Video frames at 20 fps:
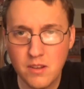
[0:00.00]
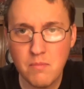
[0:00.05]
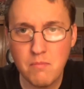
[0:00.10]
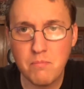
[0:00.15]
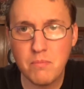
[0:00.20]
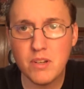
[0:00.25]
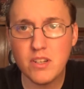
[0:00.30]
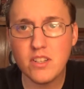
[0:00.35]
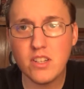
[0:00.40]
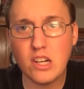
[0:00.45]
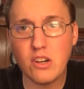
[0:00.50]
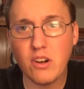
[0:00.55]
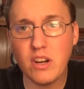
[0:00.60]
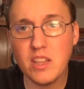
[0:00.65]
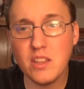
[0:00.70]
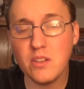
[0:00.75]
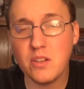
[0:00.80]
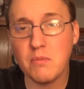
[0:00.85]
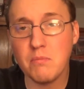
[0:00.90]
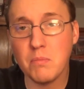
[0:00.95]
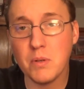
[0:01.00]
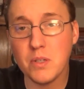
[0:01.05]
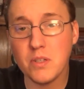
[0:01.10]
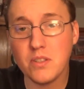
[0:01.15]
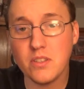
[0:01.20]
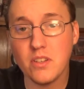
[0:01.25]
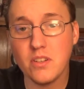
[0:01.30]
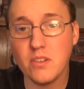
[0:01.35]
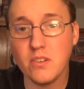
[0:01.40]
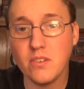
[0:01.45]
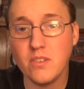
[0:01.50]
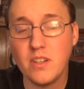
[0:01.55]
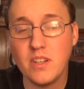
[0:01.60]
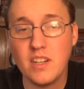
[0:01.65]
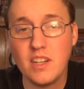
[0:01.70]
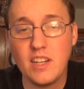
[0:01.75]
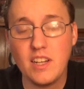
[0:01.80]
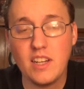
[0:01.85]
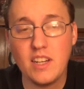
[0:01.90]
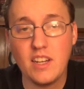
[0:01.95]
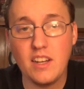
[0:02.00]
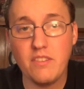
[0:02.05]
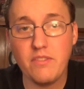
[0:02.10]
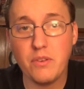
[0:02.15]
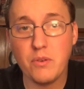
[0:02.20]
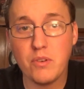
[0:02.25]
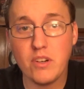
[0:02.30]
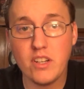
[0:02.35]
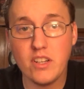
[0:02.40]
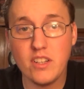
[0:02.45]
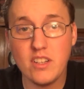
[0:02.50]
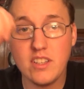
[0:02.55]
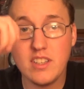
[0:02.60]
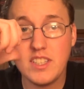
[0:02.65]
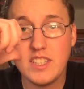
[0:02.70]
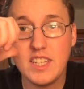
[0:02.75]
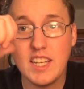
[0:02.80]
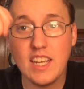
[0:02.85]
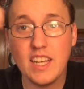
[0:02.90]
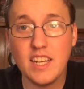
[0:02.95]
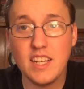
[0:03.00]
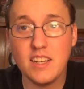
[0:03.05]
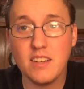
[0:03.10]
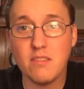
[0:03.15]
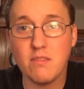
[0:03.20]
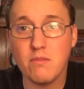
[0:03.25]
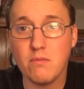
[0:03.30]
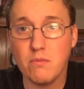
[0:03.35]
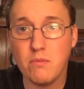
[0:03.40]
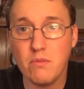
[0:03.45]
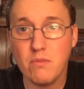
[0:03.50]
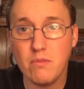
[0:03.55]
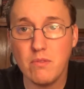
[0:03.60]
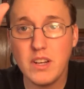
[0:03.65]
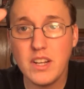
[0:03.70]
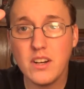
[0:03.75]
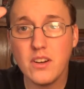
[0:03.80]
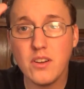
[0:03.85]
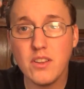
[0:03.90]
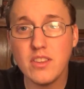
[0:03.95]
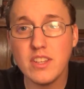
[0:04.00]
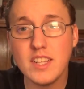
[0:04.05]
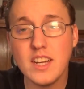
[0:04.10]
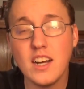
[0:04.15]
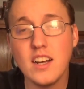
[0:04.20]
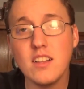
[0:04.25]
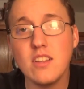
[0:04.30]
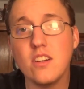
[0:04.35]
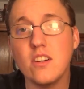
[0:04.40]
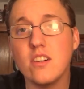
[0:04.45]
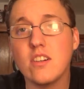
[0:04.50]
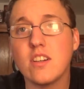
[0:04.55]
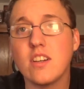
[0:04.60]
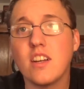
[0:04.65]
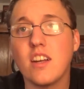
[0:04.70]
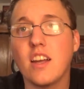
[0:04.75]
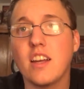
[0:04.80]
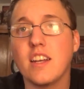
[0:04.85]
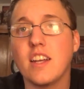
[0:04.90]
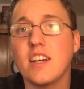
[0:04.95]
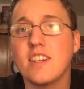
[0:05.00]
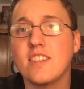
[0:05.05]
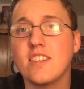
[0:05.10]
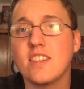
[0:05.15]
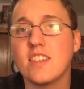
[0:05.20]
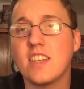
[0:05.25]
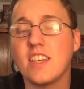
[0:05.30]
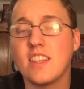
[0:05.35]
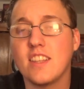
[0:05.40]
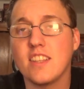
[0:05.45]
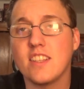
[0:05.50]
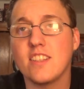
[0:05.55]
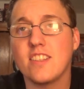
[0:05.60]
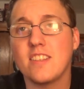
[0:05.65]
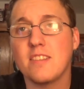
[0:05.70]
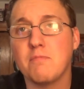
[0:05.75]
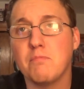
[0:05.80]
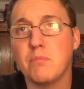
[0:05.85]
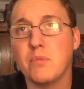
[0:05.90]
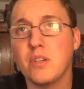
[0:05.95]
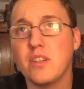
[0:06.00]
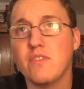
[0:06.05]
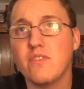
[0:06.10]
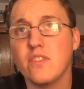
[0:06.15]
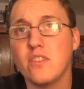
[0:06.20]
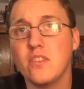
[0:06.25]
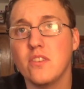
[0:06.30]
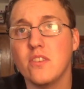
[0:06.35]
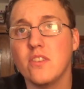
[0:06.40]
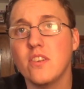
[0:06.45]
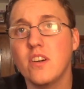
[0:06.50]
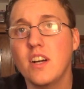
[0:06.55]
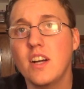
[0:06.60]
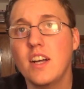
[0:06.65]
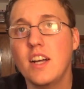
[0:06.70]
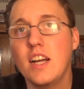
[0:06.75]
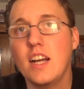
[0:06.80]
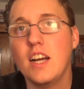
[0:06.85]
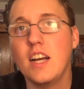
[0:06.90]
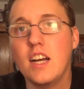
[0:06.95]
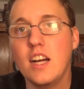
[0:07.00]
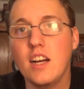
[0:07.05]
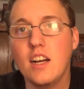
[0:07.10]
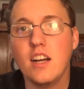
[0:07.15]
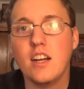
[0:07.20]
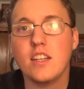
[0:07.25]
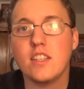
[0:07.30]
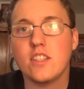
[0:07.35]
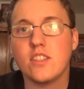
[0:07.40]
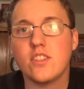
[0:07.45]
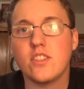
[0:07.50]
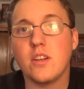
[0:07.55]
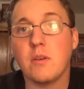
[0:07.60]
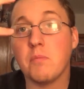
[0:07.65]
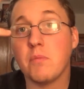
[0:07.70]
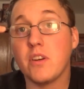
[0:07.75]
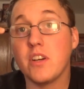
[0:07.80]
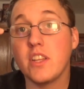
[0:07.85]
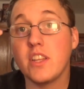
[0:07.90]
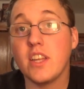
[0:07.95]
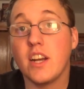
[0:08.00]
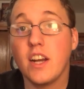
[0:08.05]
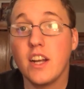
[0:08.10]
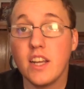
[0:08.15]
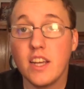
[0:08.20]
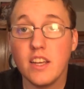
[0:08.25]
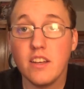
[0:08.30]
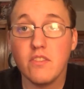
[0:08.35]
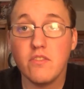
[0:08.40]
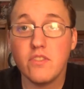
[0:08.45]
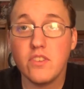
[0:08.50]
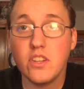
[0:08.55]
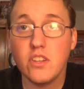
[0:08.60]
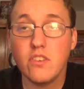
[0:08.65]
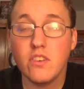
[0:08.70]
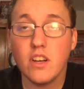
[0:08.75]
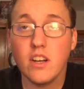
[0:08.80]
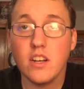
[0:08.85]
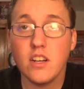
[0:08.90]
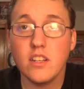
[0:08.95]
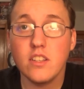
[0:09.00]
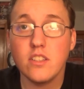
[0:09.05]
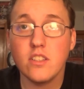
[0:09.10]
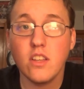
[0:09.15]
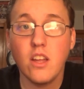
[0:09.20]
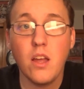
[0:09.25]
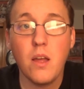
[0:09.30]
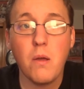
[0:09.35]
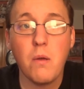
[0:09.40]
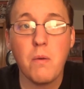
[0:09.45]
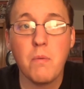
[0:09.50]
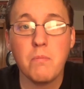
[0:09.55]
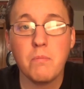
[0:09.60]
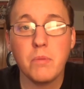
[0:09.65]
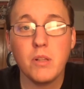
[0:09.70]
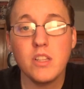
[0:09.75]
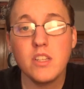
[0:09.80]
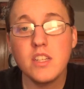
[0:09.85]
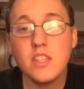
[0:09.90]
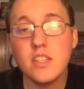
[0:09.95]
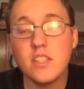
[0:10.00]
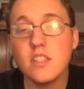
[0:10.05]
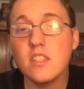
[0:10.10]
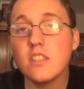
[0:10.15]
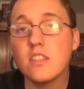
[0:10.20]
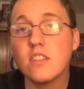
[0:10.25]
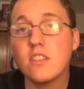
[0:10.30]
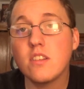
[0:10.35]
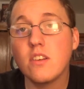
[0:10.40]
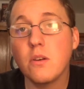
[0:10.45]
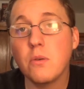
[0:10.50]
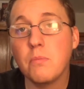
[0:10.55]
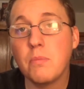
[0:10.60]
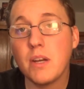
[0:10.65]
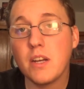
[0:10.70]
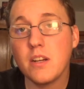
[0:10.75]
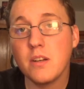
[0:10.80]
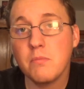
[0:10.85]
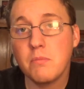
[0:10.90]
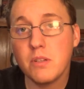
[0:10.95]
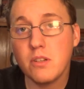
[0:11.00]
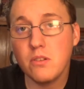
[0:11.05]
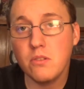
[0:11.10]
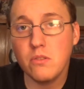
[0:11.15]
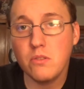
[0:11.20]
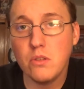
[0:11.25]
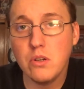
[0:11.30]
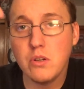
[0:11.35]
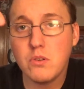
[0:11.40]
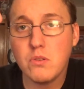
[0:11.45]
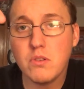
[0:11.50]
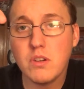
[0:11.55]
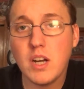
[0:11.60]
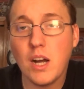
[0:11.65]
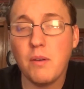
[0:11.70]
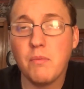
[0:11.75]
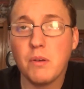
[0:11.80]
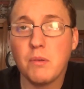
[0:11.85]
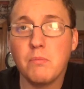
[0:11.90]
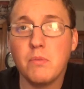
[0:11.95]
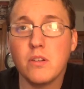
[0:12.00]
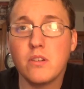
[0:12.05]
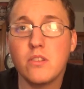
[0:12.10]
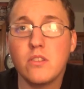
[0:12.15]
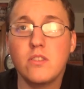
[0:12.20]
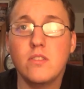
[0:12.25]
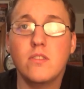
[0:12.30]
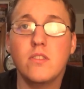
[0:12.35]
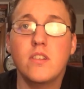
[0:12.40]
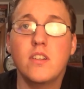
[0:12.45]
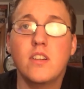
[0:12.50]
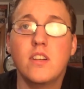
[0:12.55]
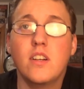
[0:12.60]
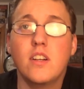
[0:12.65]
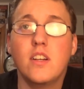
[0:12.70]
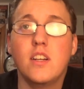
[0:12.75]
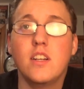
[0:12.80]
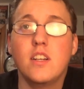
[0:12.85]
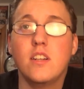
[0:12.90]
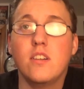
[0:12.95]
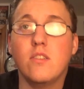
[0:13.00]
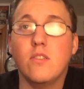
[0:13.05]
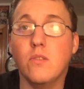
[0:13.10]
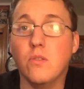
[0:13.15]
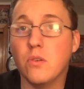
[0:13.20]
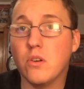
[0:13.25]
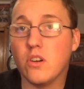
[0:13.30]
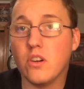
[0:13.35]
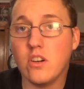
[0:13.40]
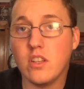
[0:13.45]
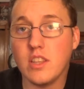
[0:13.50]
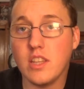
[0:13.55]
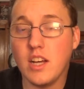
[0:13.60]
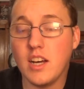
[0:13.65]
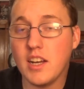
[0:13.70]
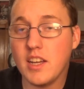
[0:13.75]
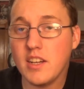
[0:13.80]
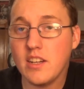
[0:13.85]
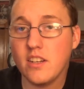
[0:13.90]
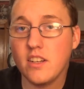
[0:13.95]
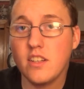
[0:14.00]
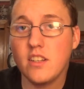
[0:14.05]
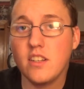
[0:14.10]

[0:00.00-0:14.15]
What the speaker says: But it's a great looking book, so if you want to see it and read all the dialogue and not just get this brief little summary that I give to you guys, please go pick it up at your local comic book store or online.